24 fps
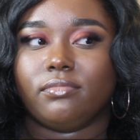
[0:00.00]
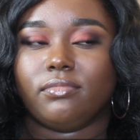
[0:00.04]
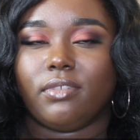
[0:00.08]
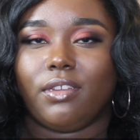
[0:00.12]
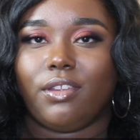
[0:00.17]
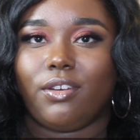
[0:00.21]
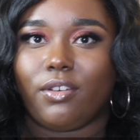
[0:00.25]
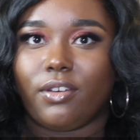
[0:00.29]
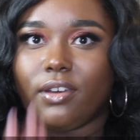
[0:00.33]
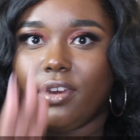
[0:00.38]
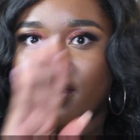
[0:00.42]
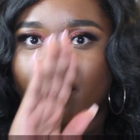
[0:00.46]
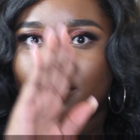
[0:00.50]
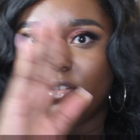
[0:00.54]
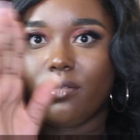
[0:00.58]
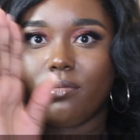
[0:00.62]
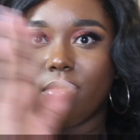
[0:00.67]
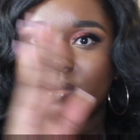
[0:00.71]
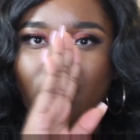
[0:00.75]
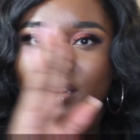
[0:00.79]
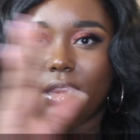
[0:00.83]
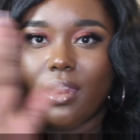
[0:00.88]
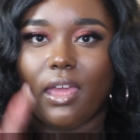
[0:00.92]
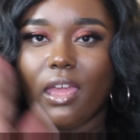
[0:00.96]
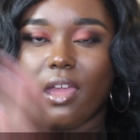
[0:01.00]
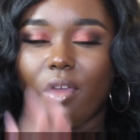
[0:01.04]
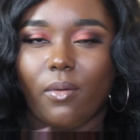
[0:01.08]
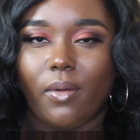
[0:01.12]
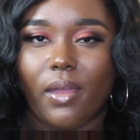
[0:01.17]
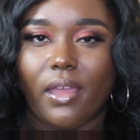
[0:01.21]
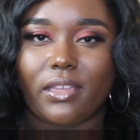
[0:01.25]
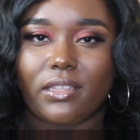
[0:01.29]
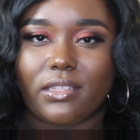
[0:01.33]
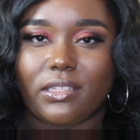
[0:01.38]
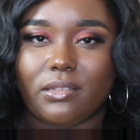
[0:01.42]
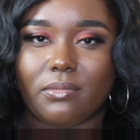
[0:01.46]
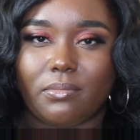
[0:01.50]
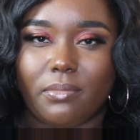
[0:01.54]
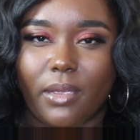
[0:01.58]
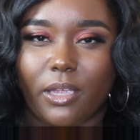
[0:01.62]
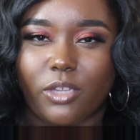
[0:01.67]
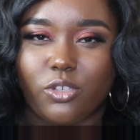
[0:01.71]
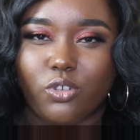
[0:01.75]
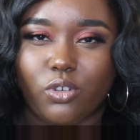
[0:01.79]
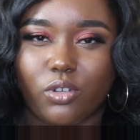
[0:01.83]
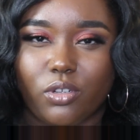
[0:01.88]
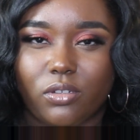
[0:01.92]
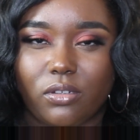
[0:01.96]
it'll never be like quite
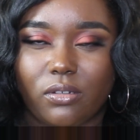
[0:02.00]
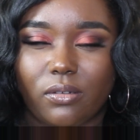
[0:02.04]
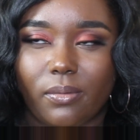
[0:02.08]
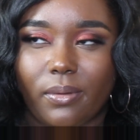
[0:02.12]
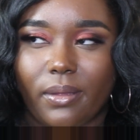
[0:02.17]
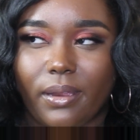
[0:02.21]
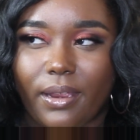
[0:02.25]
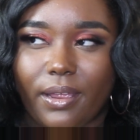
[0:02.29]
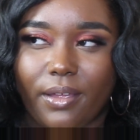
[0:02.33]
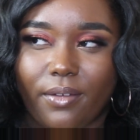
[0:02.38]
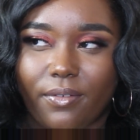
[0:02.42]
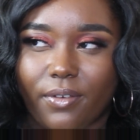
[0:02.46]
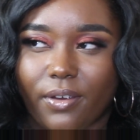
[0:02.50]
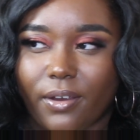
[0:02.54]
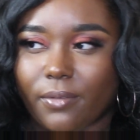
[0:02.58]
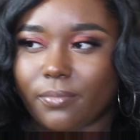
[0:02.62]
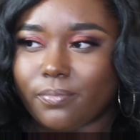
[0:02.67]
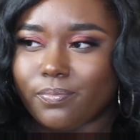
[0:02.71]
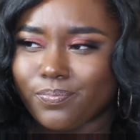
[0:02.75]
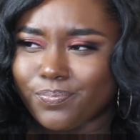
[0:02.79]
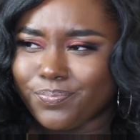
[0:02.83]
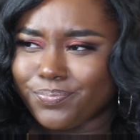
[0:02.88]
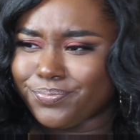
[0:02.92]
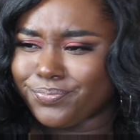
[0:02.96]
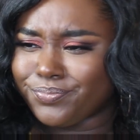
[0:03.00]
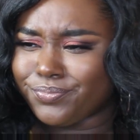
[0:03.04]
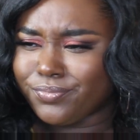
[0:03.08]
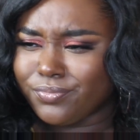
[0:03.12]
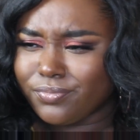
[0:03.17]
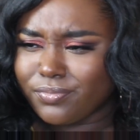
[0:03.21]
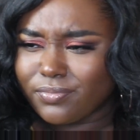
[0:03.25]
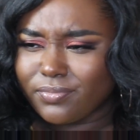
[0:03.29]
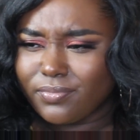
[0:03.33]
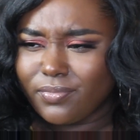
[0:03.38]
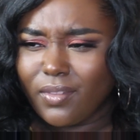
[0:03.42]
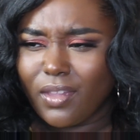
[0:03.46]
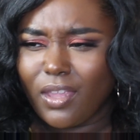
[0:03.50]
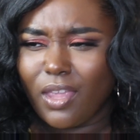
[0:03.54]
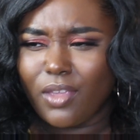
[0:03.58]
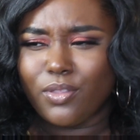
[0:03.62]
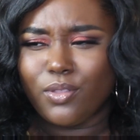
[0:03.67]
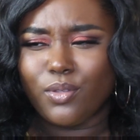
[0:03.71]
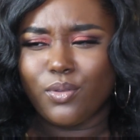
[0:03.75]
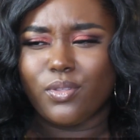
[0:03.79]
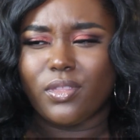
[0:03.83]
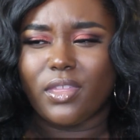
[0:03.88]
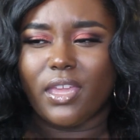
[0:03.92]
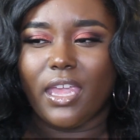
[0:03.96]
symmetrical or whatever
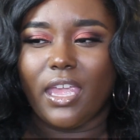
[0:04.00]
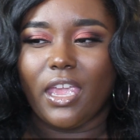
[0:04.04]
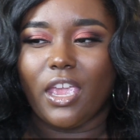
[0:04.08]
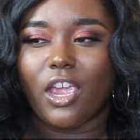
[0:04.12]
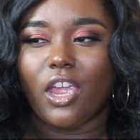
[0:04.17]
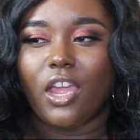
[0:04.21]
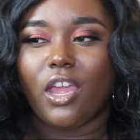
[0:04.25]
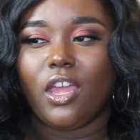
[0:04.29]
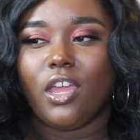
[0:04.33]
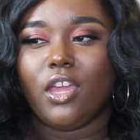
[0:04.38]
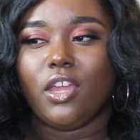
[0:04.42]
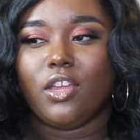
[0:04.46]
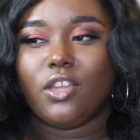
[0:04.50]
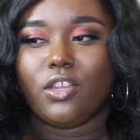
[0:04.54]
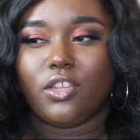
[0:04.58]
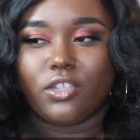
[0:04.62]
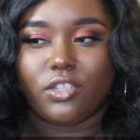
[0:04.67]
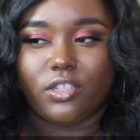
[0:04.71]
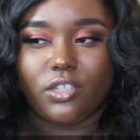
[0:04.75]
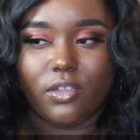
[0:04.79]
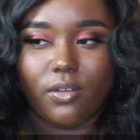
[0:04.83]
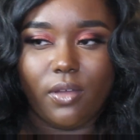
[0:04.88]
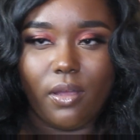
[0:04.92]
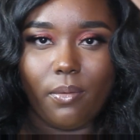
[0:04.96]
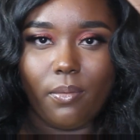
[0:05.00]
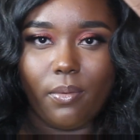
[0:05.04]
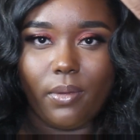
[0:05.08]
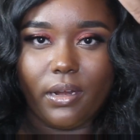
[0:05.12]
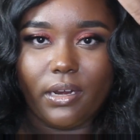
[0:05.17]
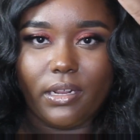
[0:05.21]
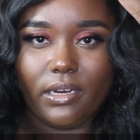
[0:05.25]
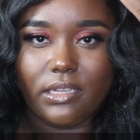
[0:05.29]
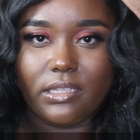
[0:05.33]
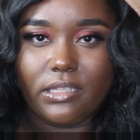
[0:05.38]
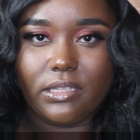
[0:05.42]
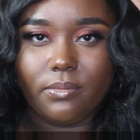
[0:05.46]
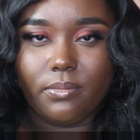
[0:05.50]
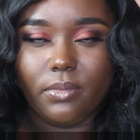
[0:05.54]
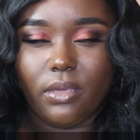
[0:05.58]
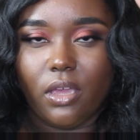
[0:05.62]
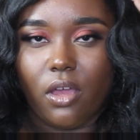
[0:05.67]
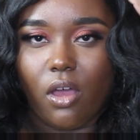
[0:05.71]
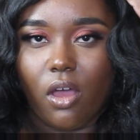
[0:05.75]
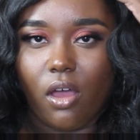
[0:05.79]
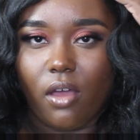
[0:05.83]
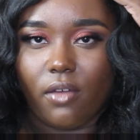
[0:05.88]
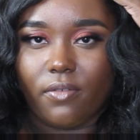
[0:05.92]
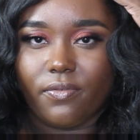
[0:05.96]
through there. So I wanted it to be
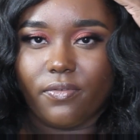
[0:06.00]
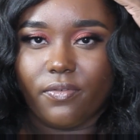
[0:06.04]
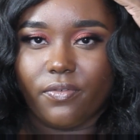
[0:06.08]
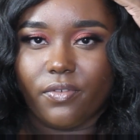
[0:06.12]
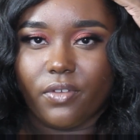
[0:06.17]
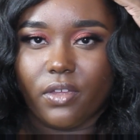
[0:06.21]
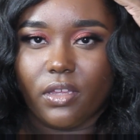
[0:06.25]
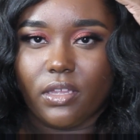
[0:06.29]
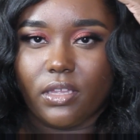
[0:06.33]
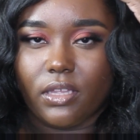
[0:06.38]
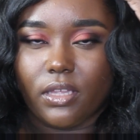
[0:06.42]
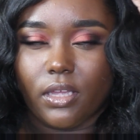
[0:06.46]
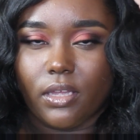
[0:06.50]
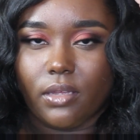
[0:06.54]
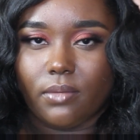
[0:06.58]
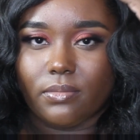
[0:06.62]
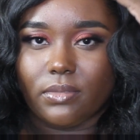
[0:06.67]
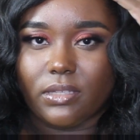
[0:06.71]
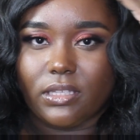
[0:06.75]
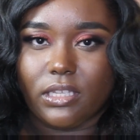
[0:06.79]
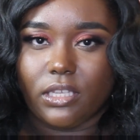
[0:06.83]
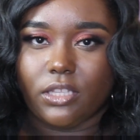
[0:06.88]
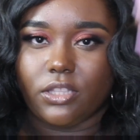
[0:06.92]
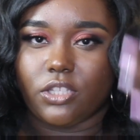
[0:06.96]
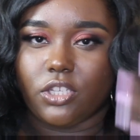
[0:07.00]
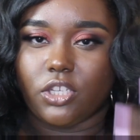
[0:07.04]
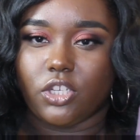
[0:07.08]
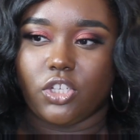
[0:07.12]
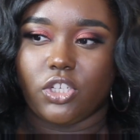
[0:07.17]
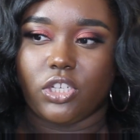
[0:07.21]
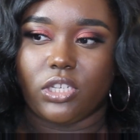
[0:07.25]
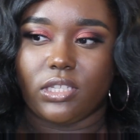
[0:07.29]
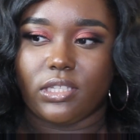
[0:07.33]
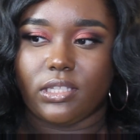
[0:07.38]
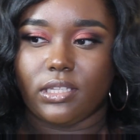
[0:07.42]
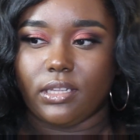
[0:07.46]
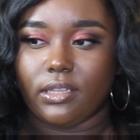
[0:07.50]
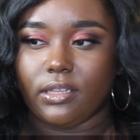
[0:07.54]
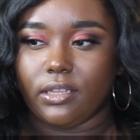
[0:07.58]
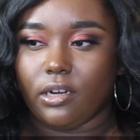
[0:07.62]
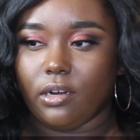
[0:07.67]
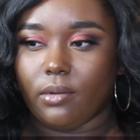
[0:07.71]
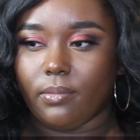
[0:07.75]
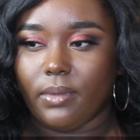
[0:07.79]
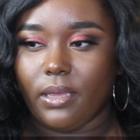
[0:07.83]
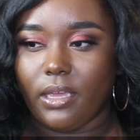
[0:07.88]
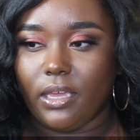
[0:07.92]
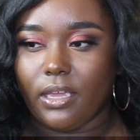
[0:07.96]
off center just a
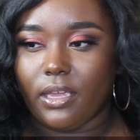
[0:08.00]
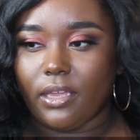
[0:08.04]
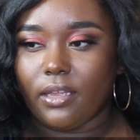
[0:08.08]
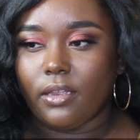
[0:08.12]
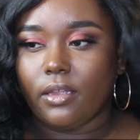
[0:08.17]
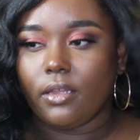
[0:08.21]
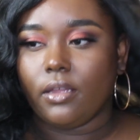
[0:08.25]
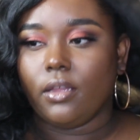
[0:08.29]
little bit,